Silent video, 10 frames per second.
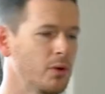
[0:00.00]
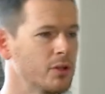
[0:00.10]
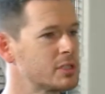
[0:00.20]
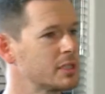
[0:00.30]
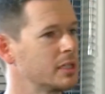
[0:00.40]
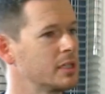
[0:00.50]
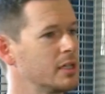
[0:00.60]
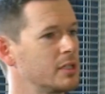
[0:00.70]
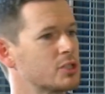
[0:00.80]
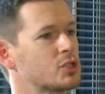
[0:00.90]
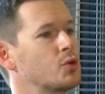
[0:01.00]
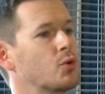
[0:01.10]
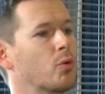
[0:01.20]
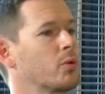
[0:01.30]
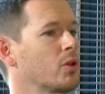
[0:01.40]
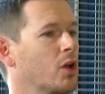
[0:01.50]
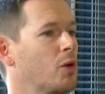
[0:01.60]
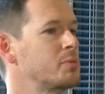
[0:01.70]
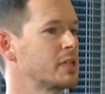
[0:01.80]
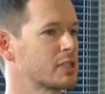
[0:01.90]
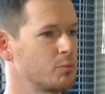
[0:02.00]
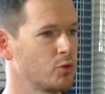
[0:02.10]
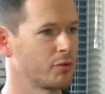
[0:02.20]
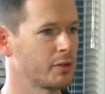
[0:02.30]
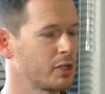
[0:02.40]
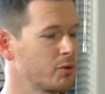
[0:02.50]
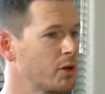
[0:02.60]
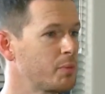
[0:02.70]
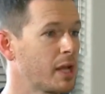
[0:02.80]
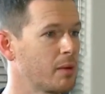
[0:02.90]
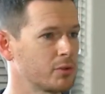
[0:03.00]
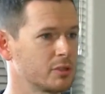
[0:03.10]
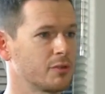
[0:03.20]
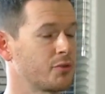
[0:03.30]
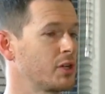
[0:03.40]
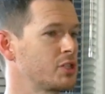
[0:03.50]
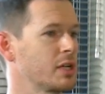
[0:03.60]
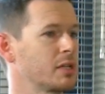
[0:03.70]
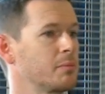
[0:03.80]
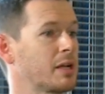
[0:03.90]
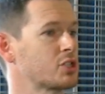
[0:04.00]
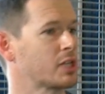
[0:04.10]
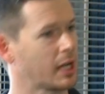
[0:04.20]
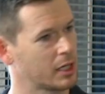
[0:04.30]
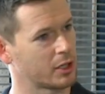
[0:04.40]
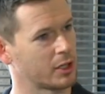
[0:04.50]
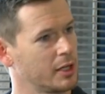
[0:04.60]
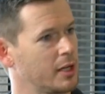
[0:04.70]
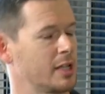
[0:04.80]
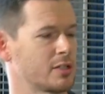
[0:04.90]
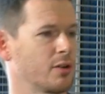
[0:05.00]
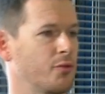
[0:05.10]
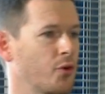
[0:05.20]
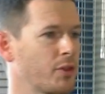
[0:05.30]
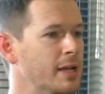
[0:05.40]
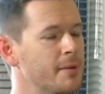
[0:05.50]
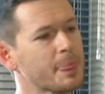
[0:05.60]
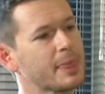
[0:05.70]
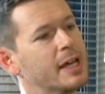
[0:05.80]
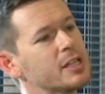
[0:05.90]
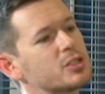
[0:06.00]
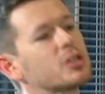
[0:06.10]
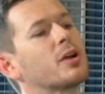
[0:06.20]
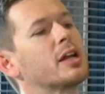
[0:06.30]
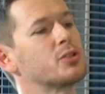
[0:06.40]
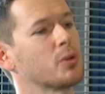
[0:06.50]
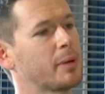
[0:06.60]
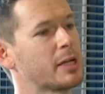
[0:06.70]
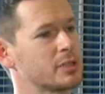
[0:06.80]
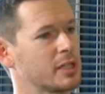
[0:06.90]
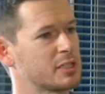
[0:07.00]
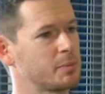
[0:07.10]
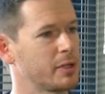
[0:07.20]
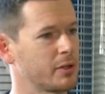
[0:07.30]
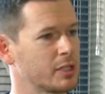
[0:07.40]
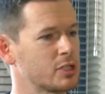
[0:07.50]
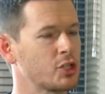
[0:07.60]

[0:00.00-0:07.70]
You won't see just normal objects moving. You won't be able to differentiate much color and so forth. That is the gradual patient experience.